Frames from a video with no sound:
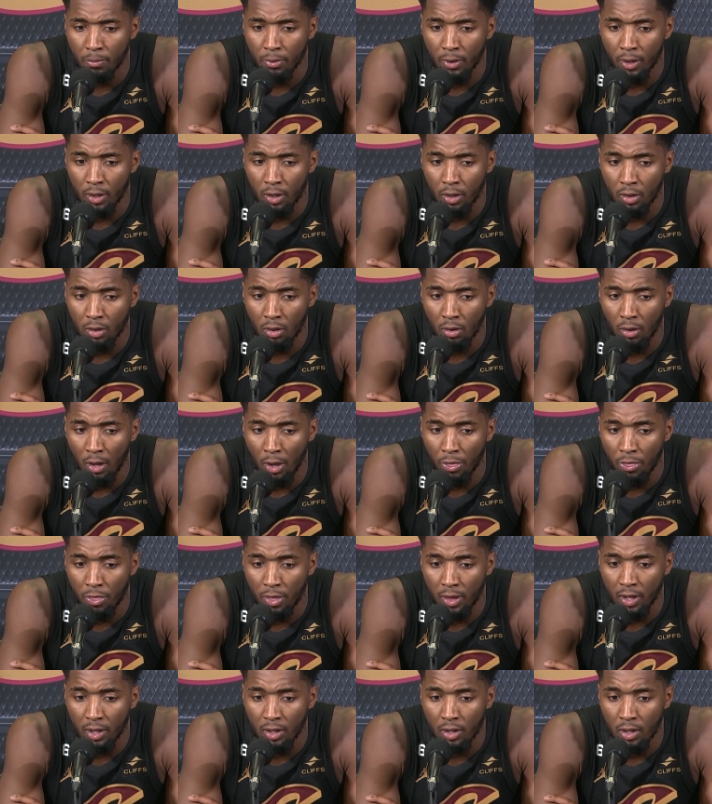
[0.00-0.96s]
But you know, I
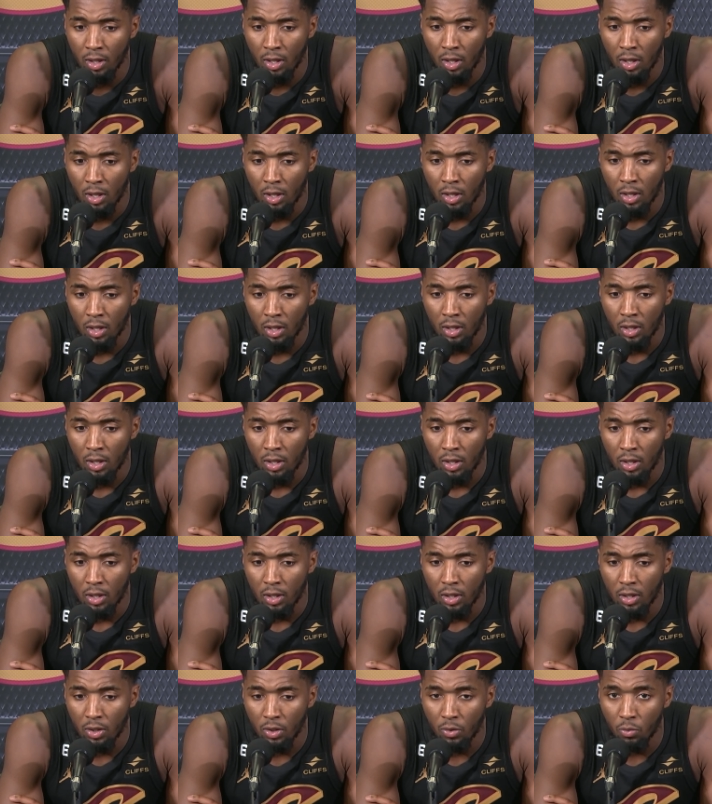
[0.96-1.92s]
think
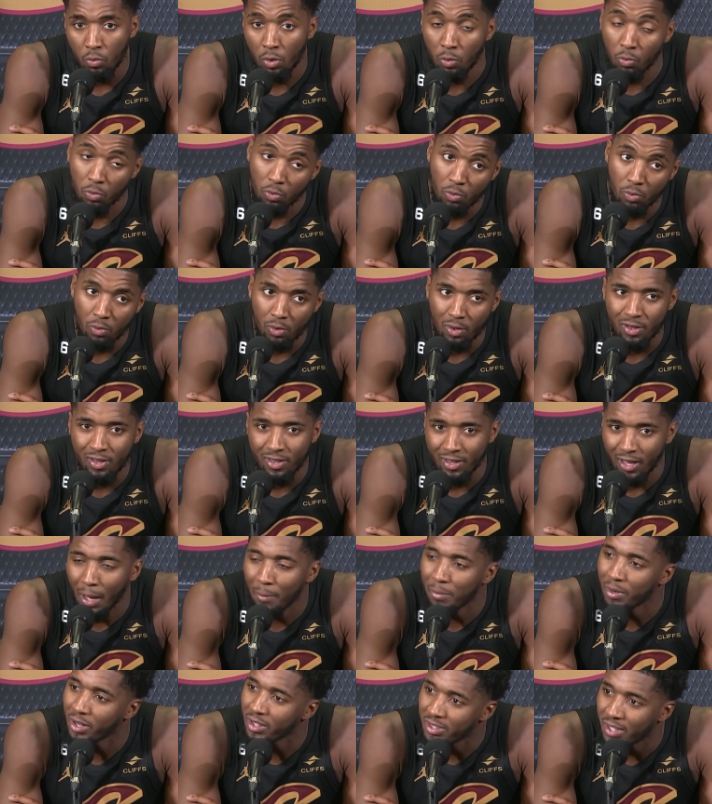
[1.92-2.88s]
when
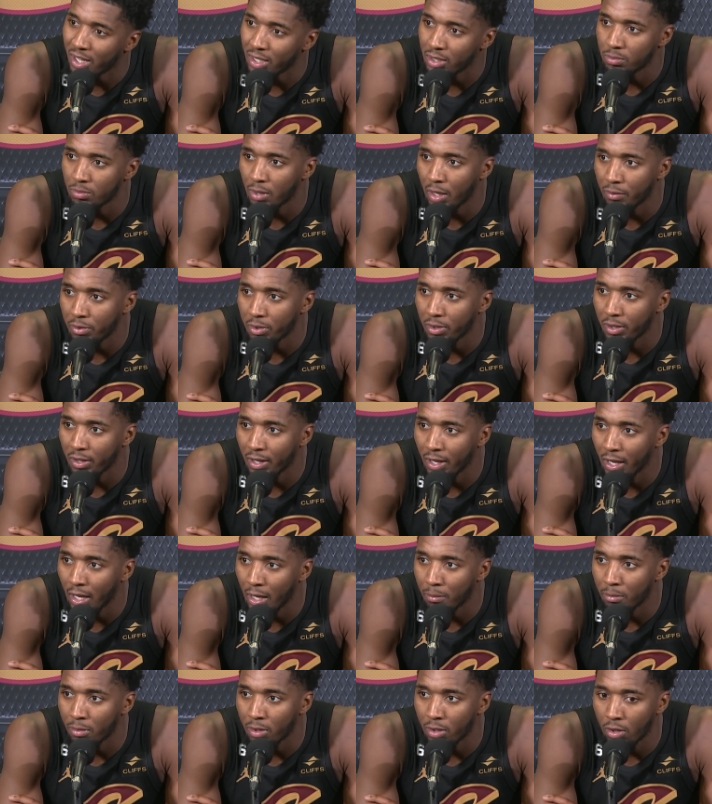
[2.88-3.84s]
I'm going to text him after the
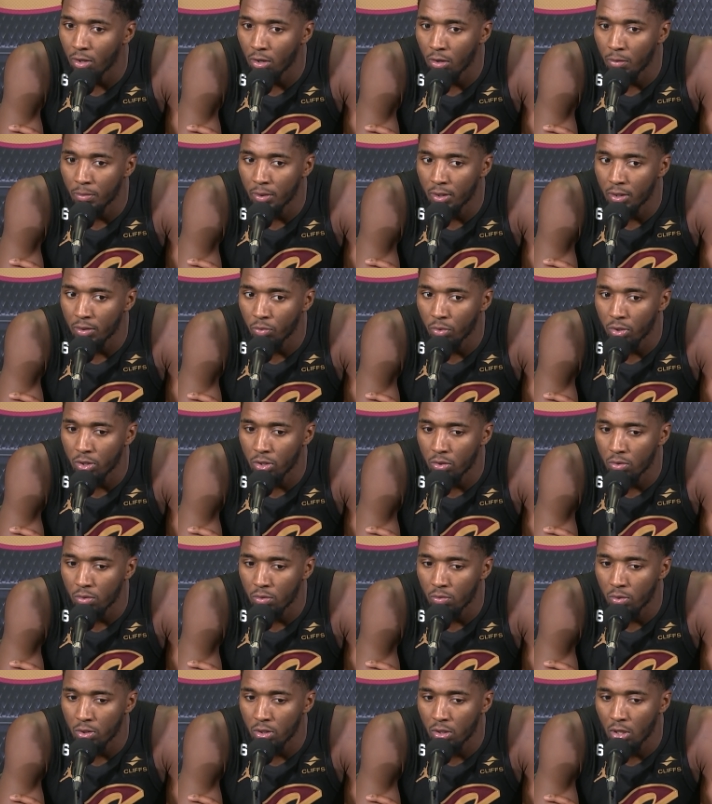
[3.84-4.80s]
game, you know. But when
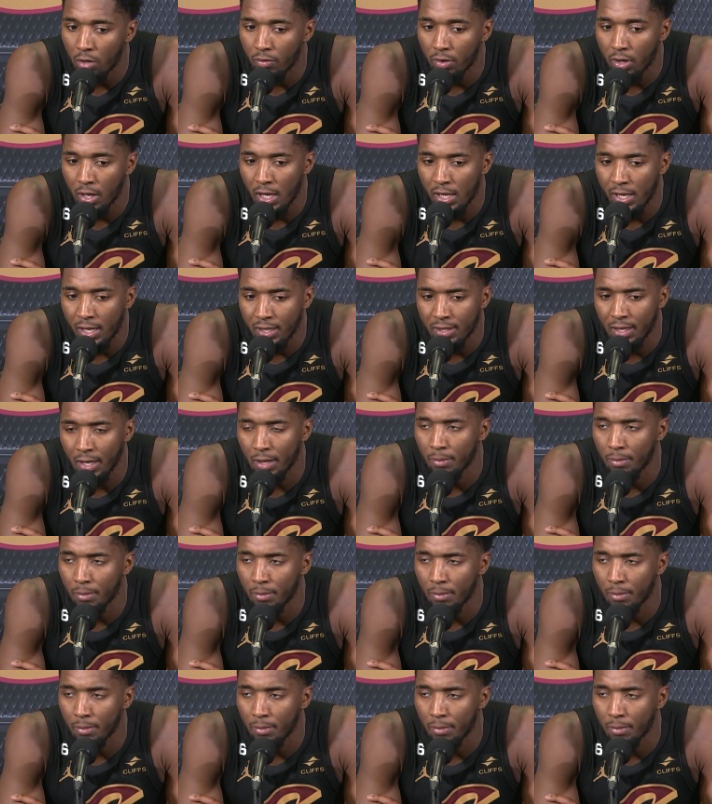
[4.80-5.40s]
you when you have a guy like that in